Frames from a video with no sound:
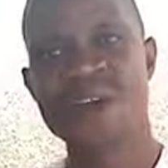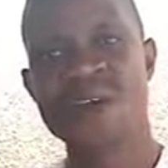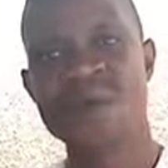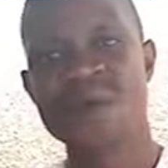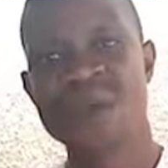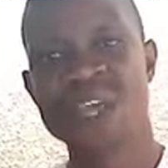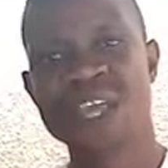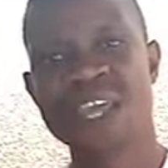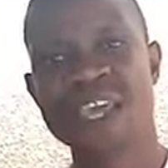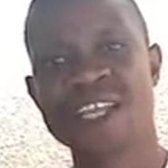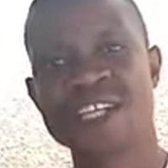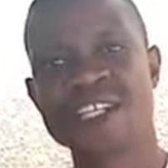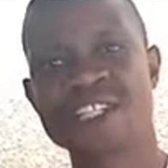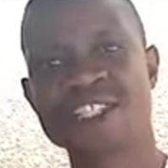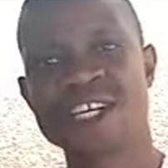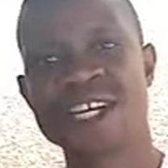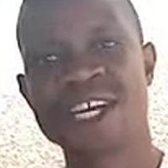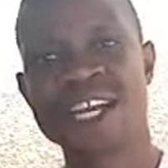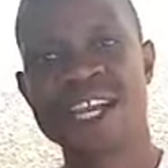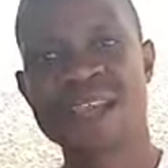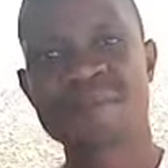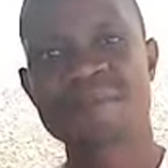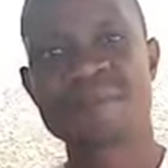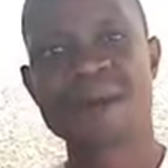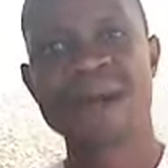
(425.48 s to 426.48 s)
we can
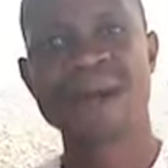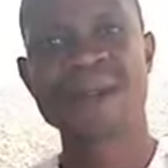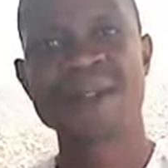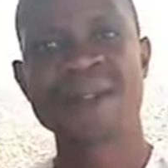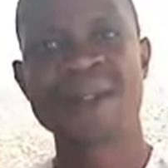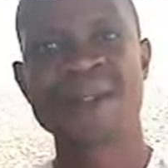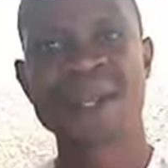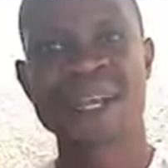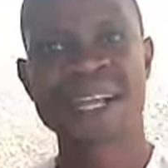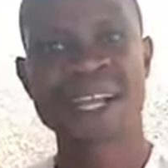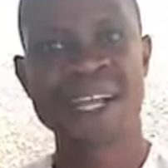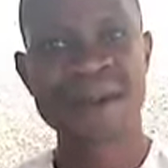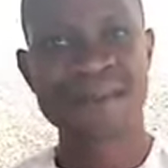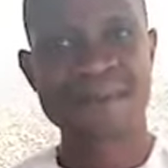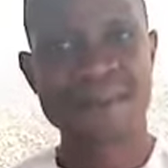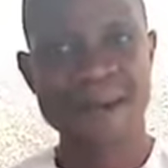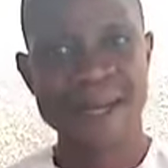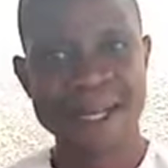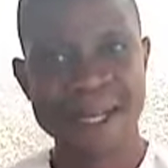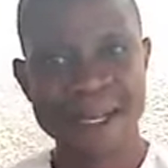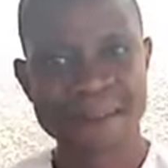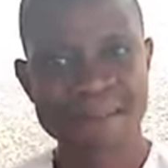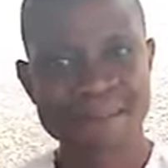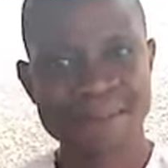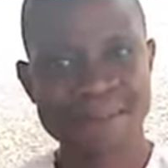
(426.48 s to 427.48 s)
talk about the
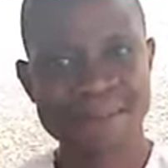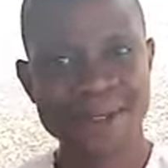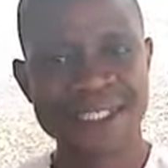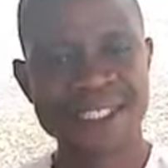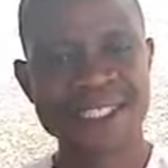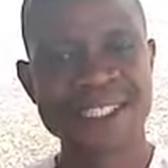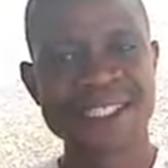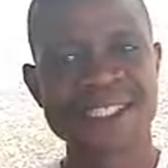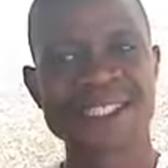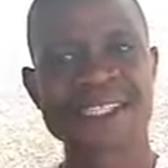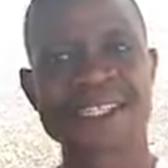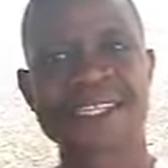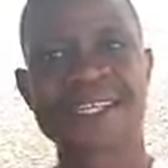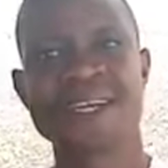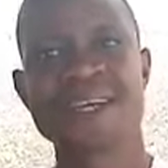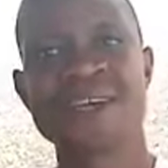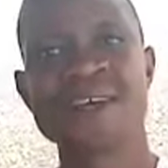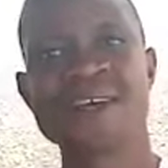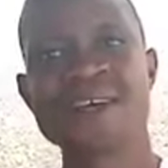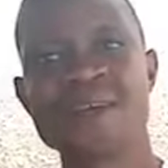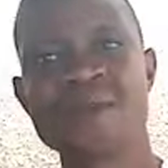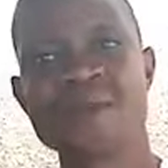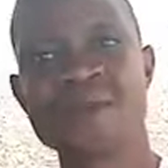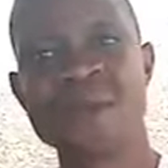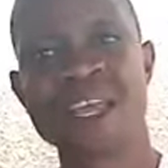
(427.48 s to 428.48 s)
Gambada priest,
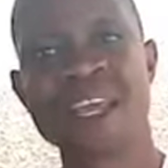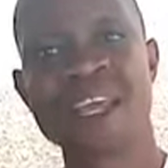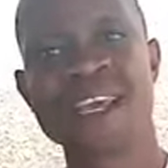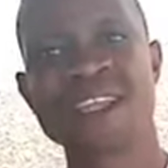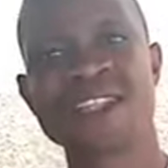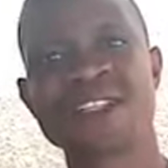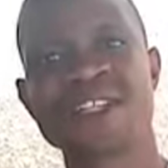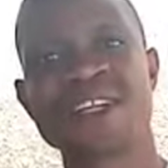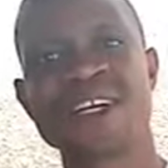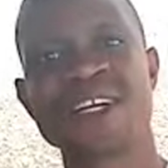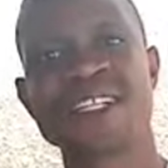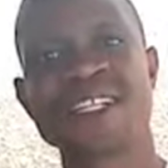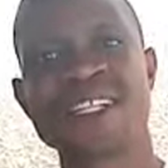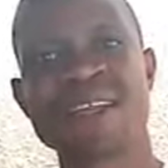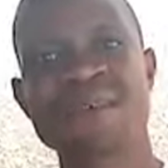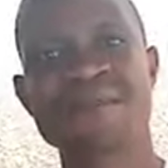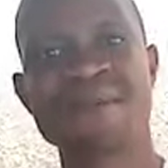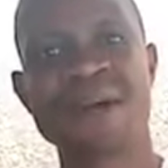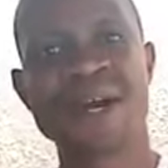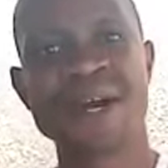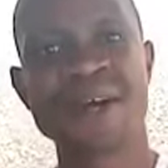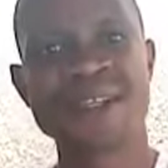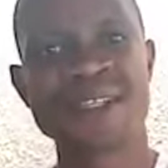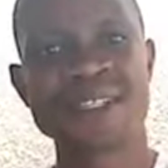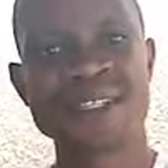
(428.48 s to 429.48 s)
we can talk
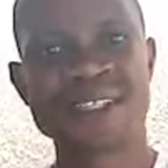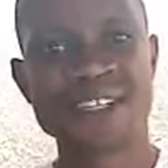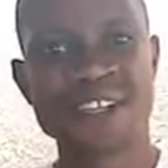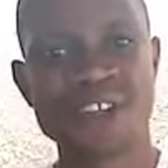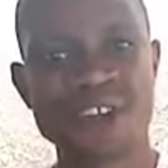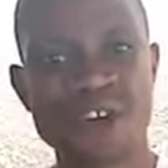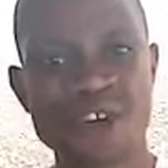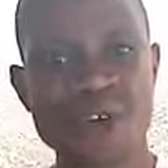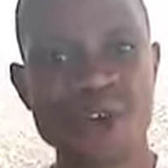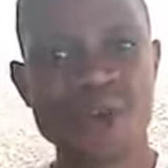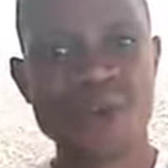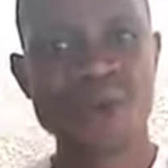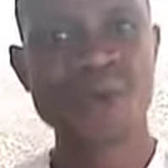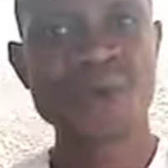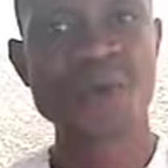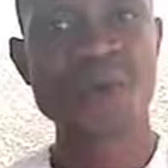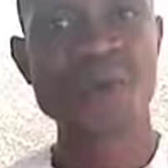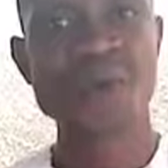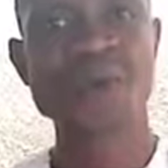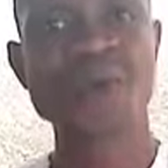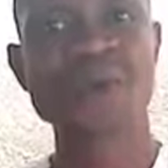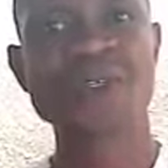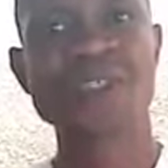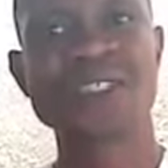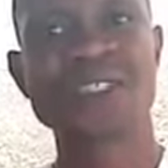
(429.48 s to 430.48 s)
about
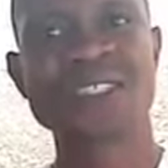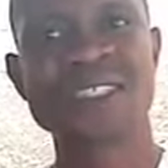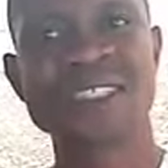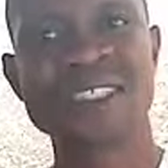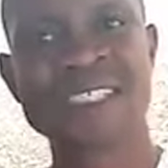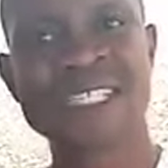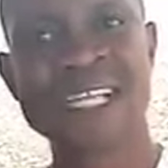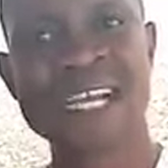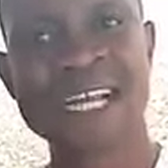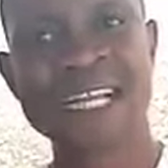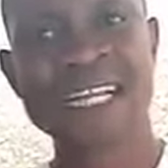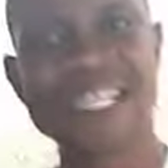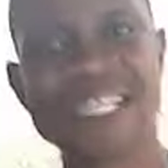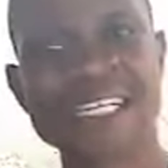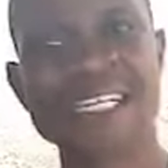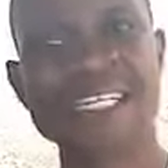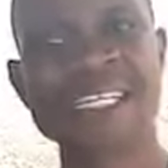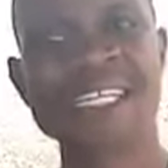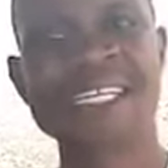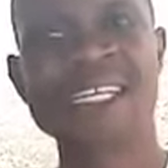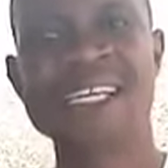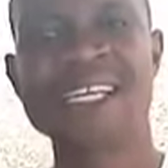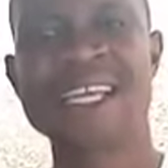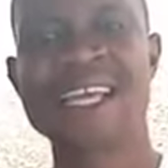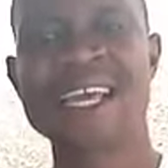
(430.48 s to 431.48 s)
Koku,
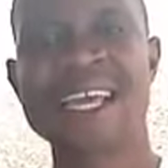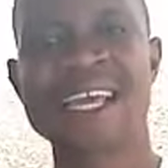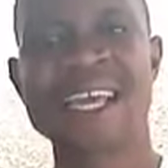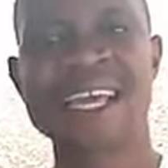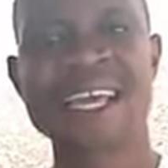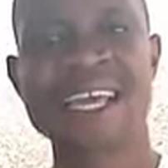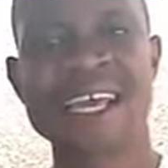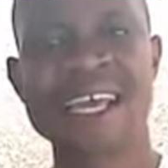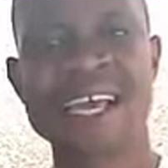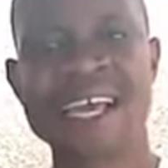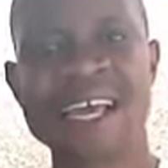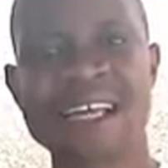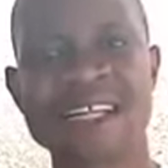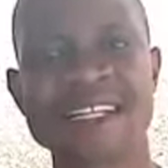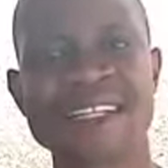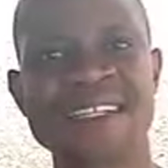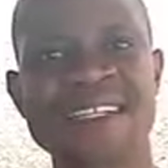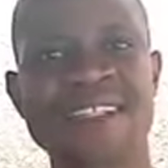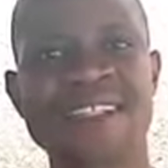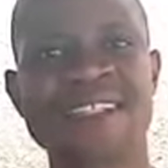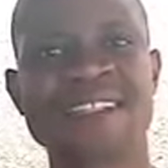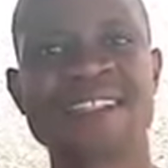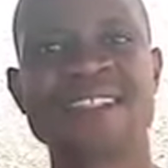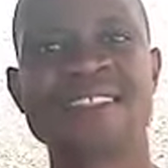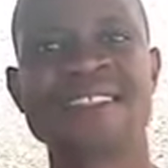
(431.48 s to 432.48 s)
Dagli.
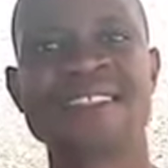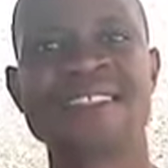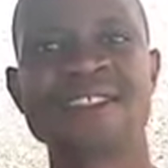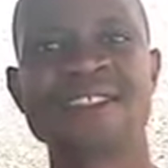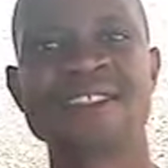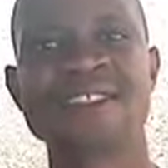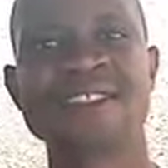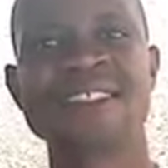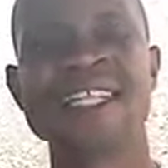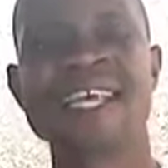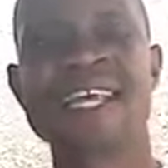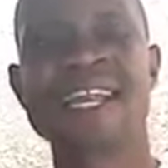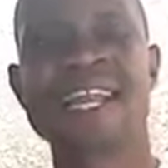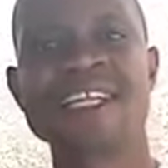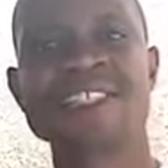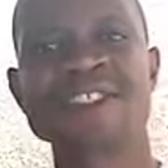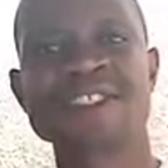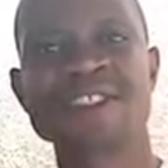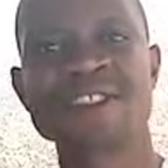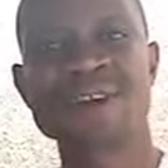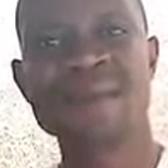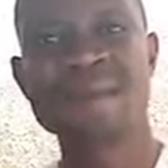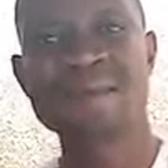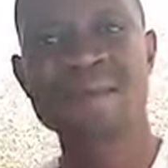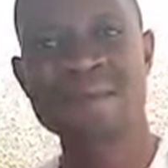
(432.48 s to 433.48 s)
There are
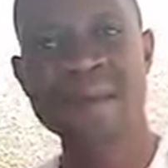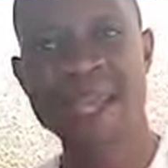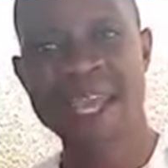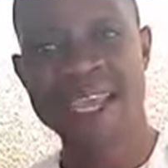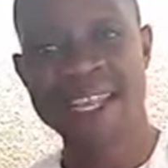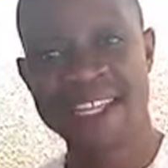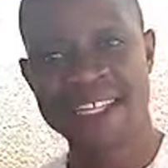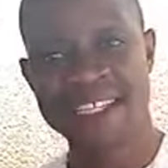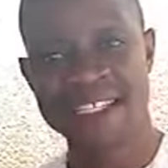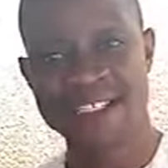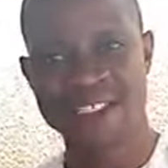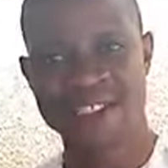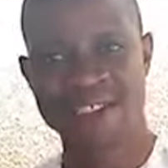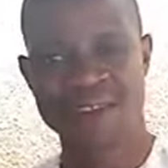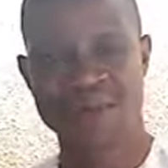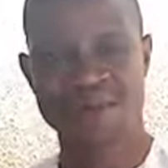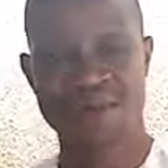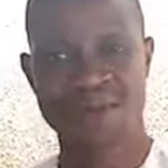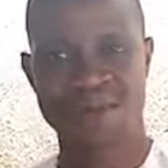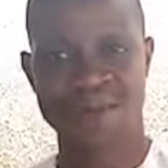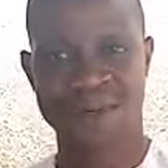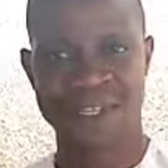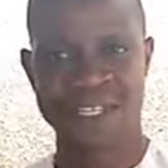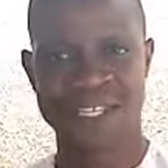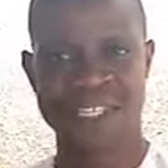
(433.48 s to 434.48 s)
so many
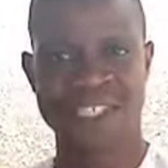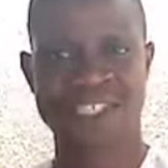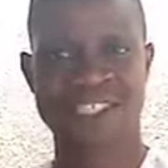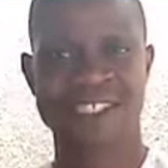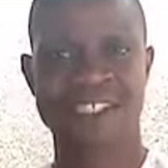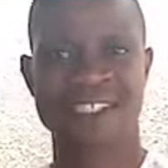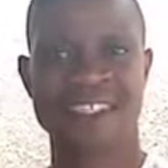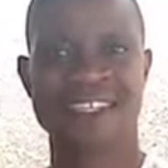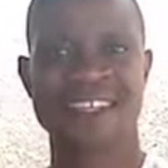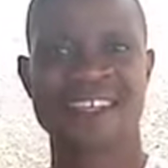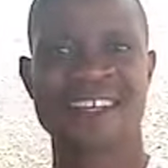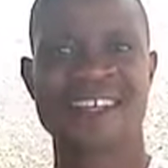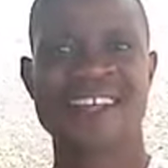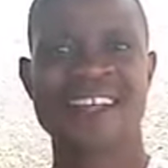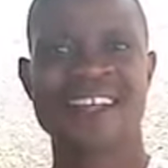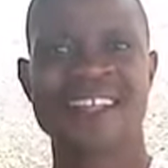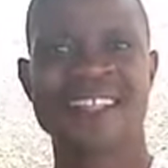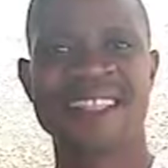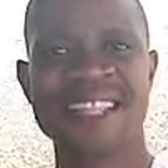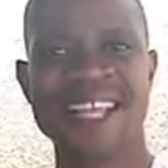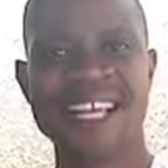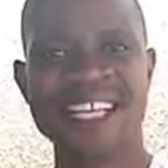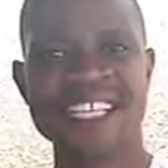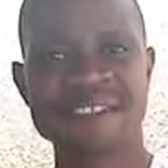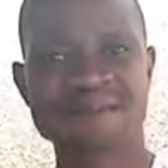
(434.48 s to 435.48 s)
spirits
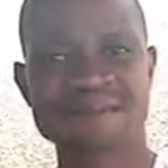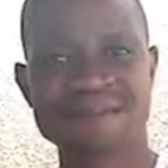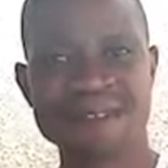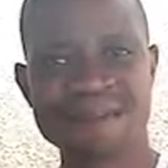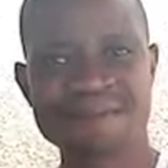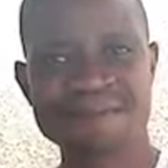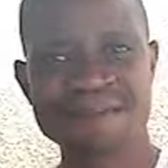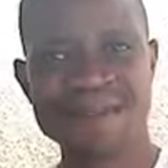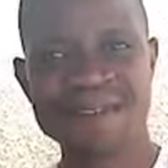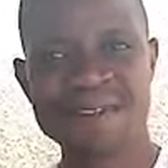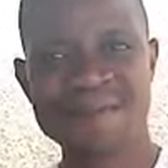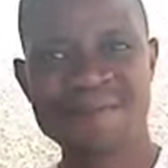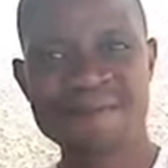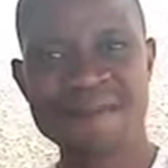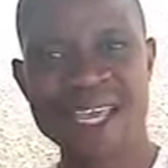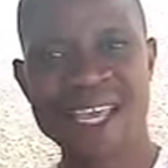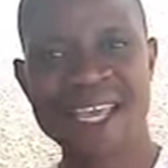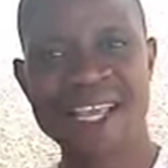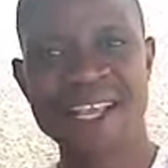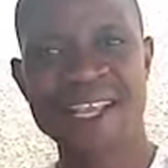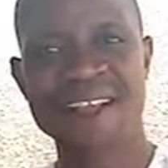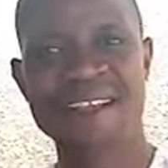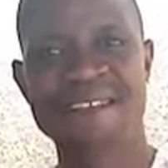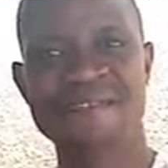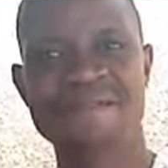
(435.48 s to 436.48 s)
that people
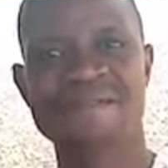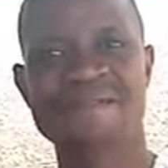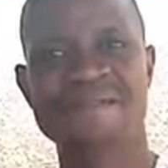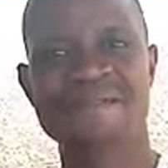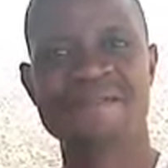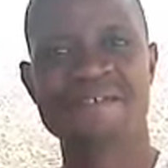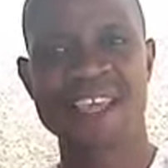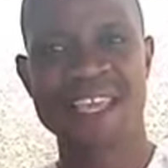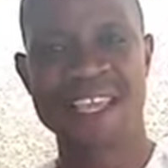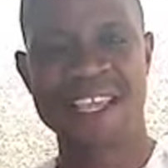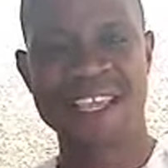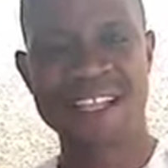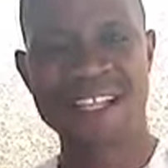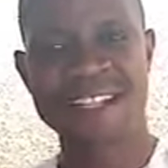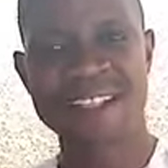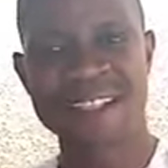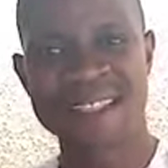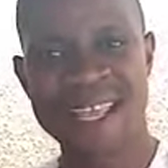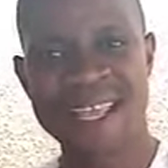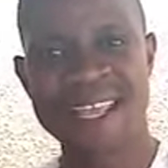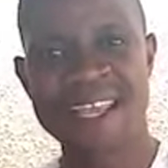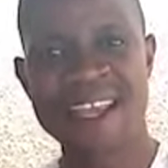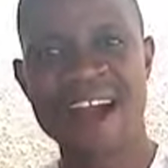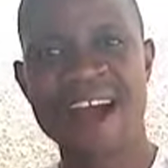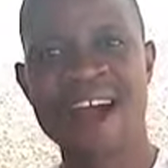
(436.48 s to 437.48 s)
may think
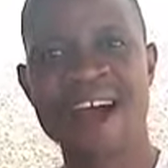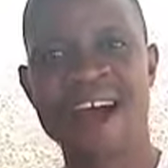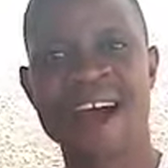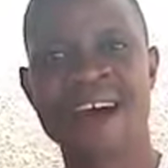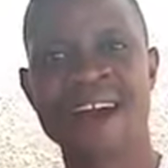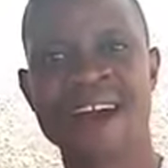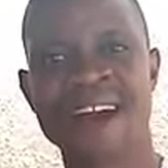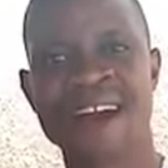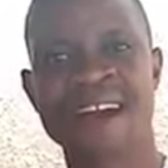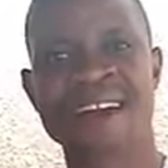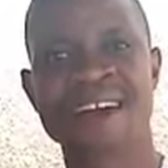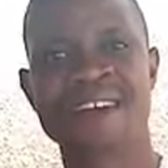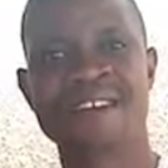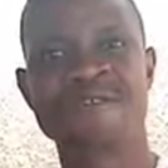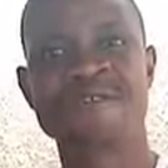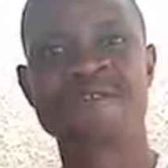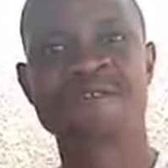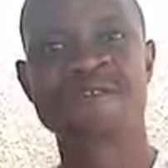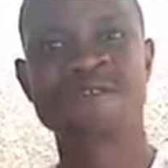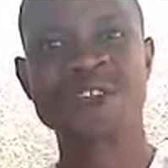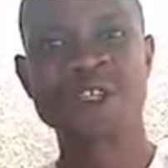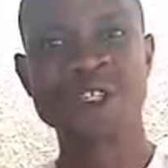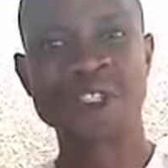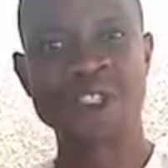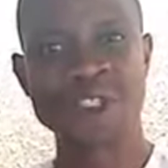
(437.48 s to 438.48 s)
they are
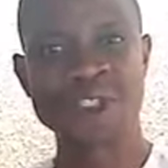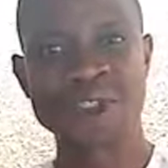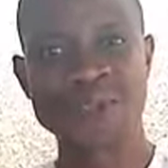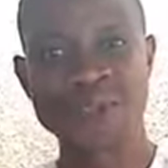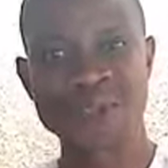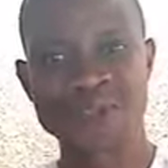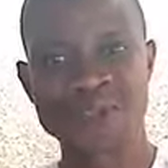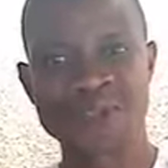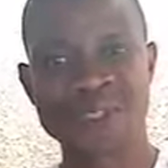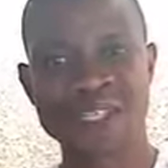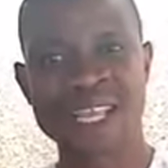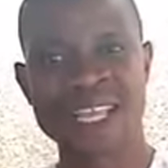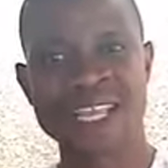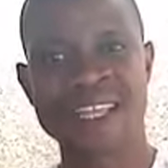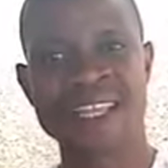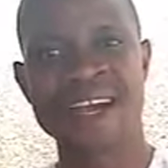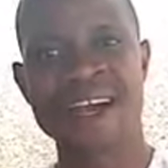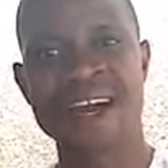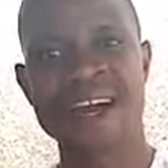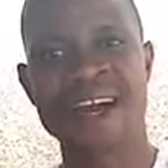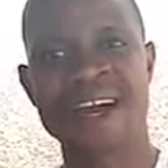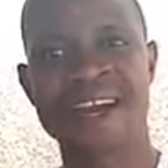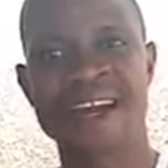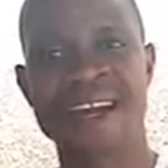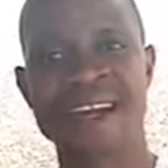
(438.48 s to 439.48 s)
Vodun, they
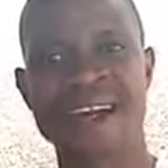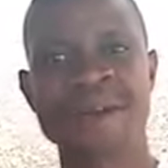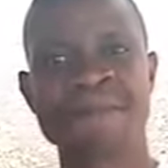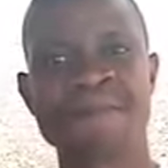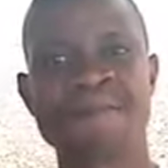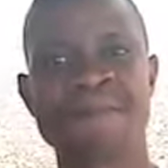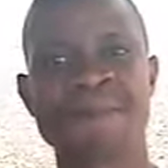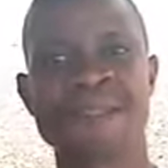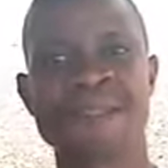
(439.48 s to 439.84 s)
are